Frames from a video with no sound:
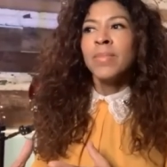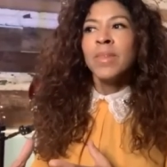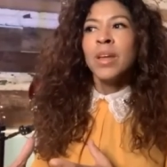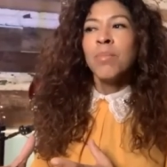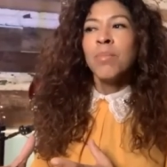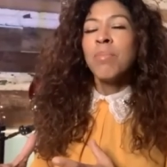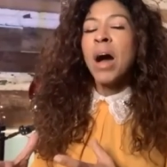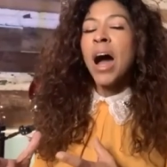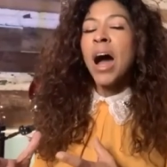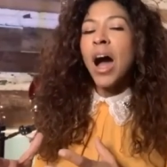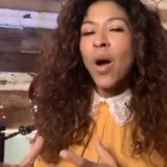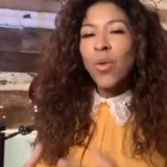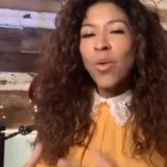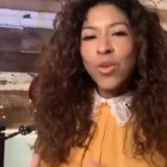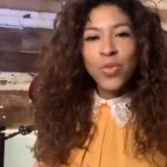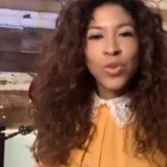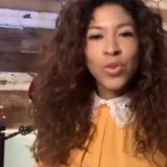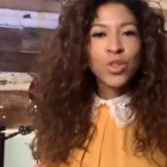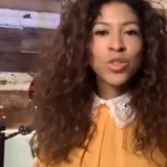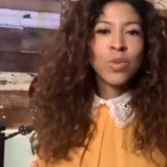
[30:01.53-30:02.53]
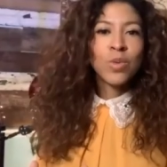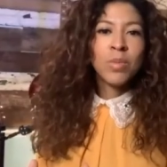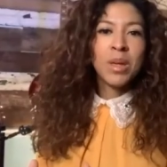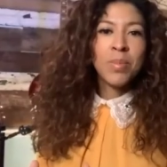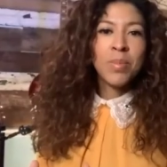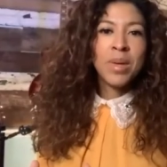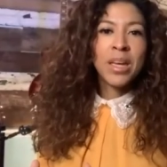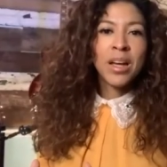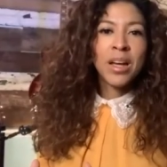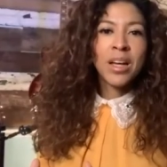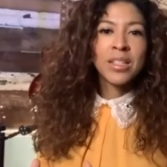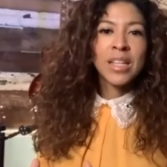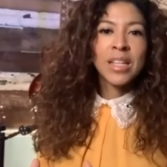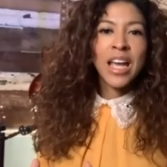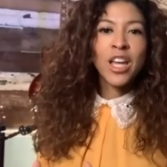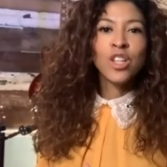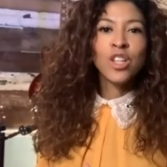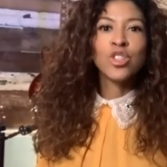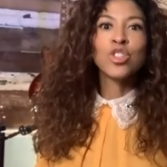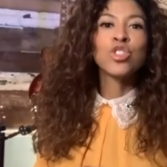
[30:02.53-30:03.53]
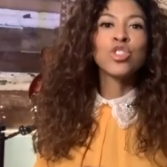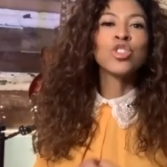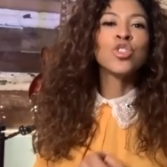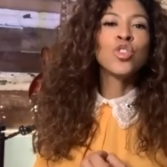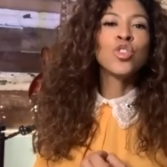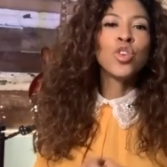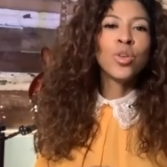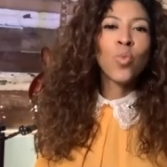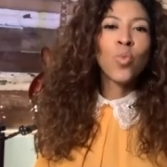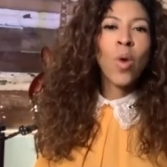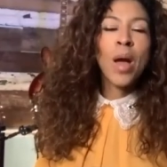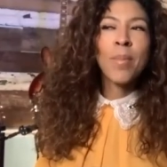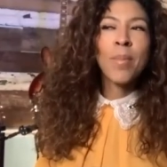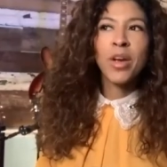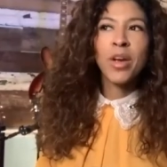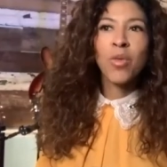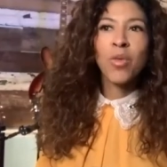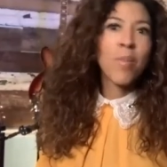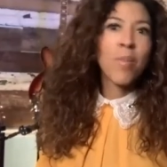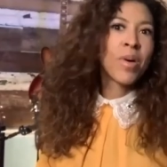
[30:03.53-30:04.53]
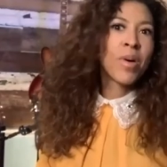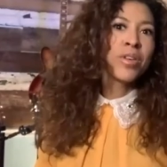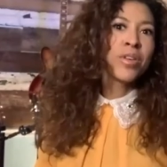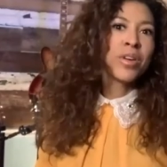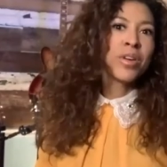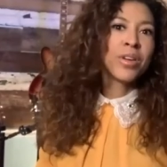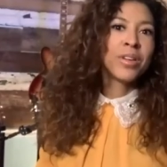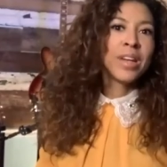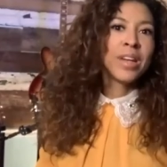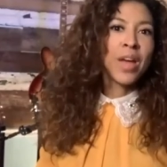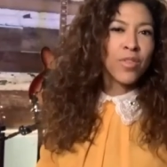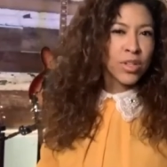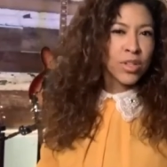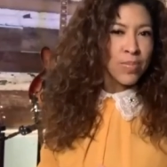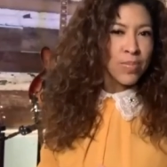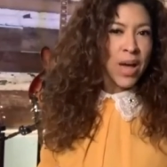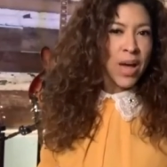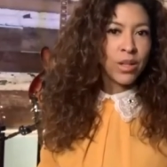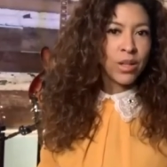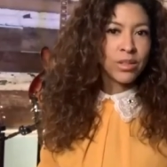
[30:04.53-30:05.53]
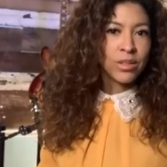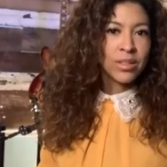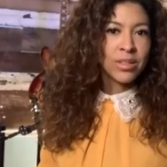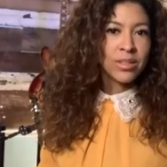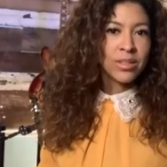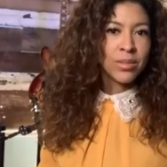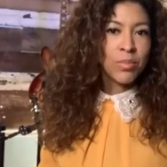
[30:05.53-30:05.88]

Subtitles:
powerful to me because I understood why my grandmother never smiled,